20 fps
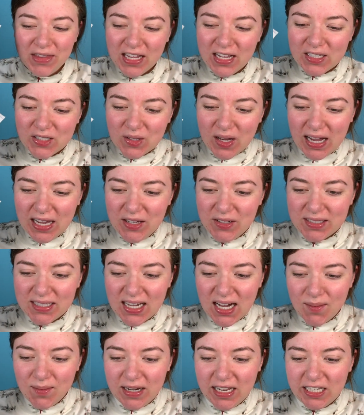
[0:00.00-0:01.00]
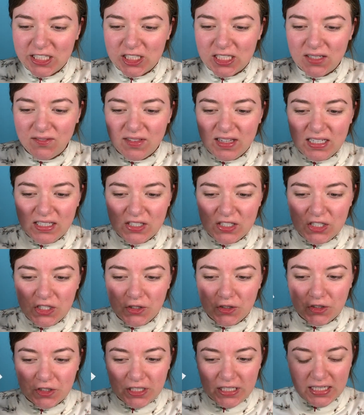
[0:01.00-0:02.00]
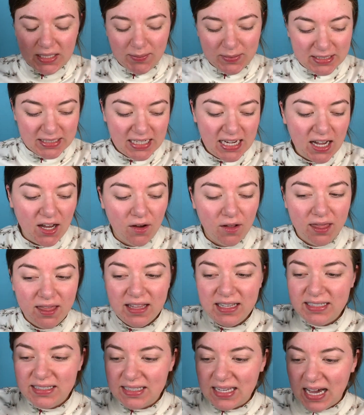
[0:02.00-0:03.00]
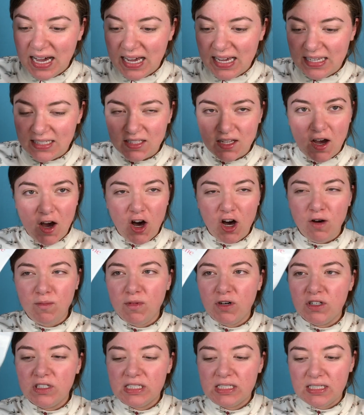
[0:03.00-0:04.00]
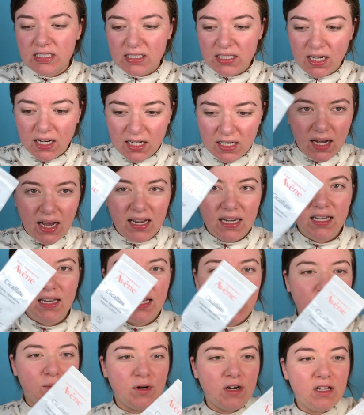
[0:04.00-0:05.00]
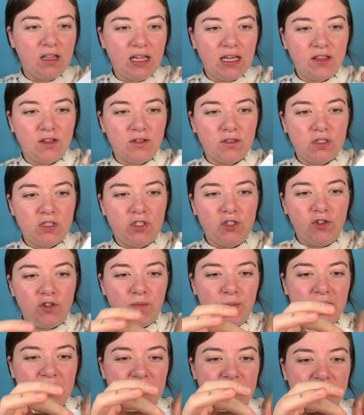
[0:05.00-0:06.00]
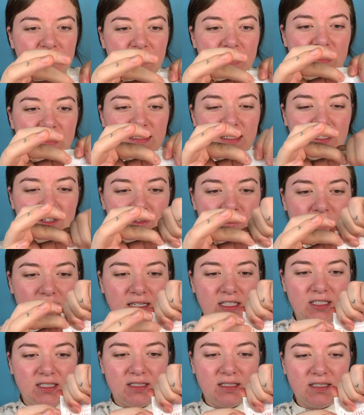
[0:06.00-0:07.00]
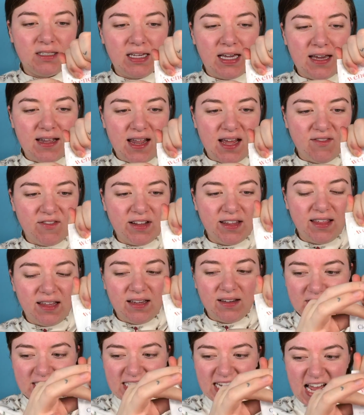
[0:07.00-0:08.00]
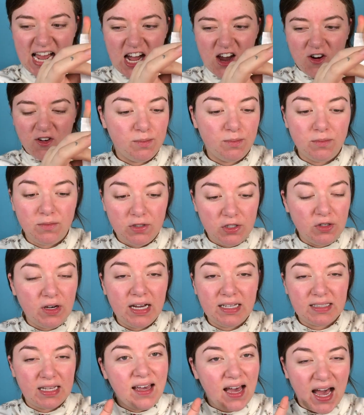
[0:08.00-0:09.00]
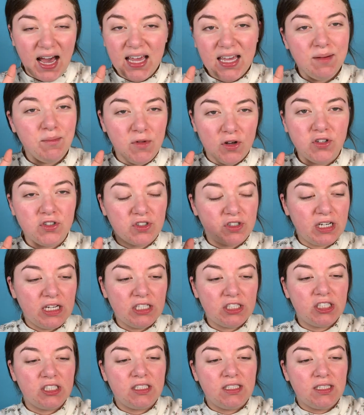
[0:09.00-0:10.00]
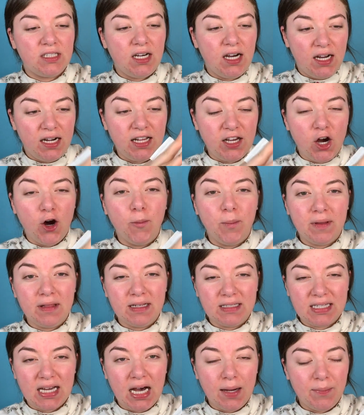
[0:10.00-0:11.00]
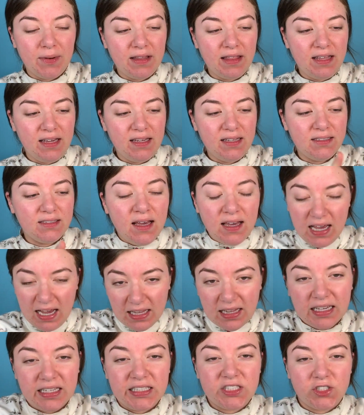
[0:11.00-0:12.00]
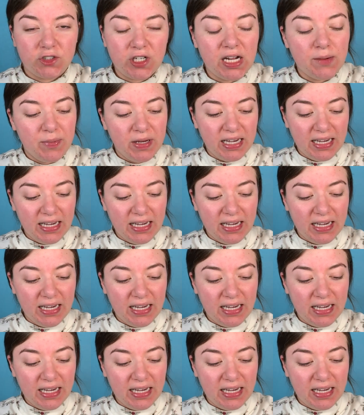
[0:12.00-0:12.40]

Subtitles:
So I use a combination of these 2 creams. Now, this guy is almost done. I need to get one of those toothpaste things that you just get everything down. You guys, I am no stranger to cutting open the top of these and scraping it